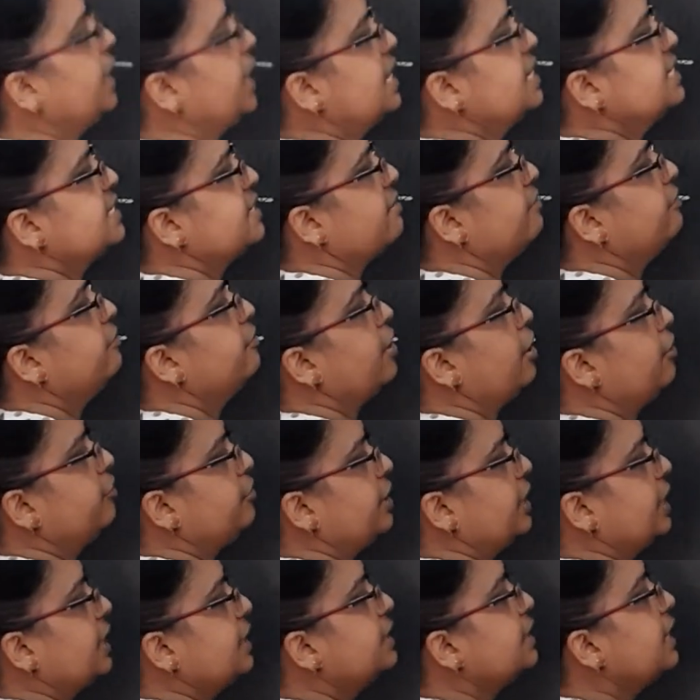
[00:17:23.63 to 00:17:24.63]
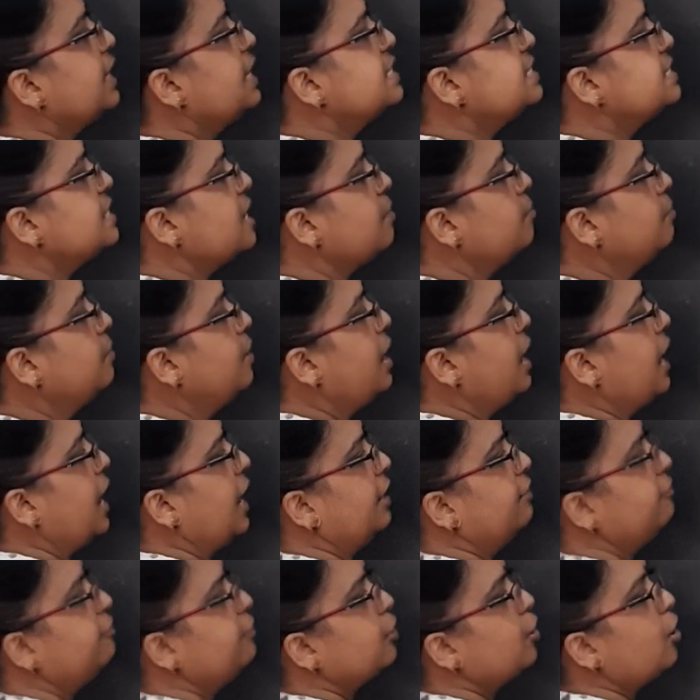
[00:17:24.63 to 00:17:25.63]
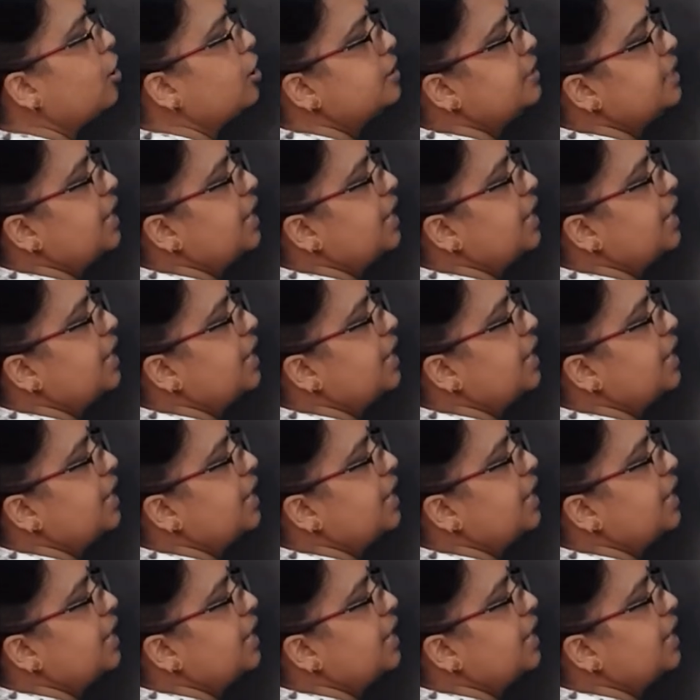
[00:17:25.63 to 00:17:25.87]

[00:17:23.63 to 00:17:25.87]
and 7 we have taken the LCM and we got